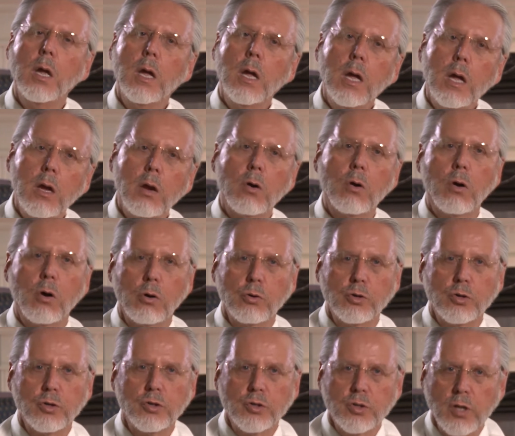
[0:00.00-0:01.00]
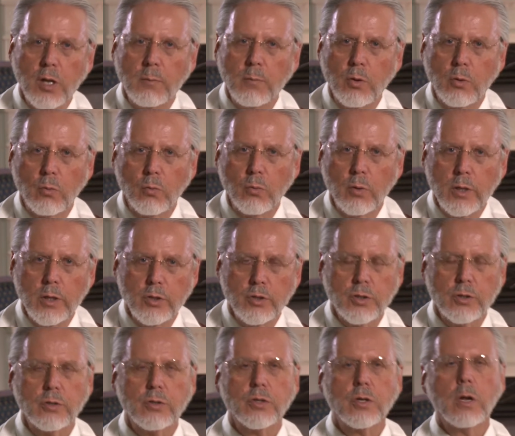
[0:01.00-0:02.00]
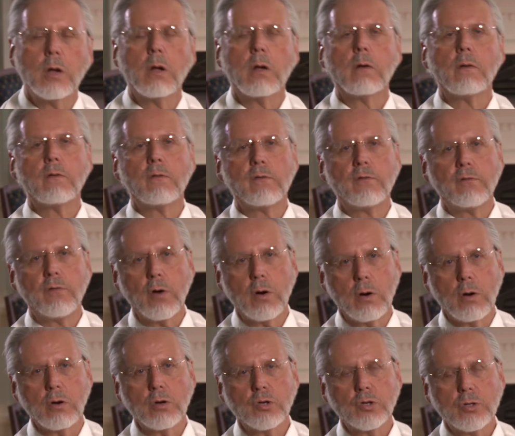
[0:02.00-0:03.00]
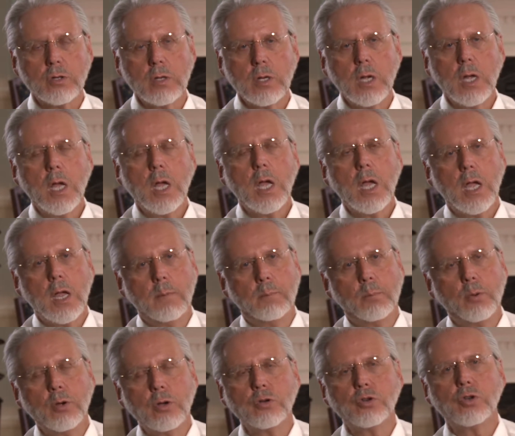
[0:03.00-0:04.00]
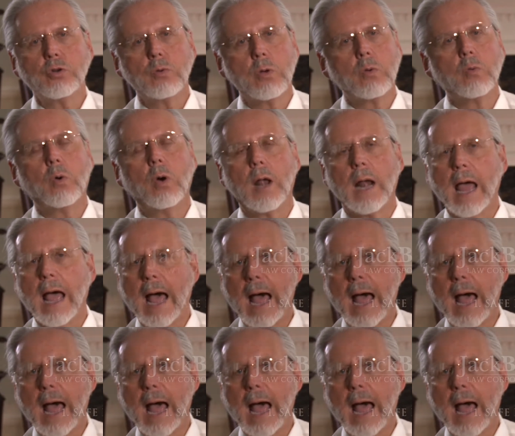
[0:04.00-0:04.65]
Here are just some of the reasons. First, it puts you in what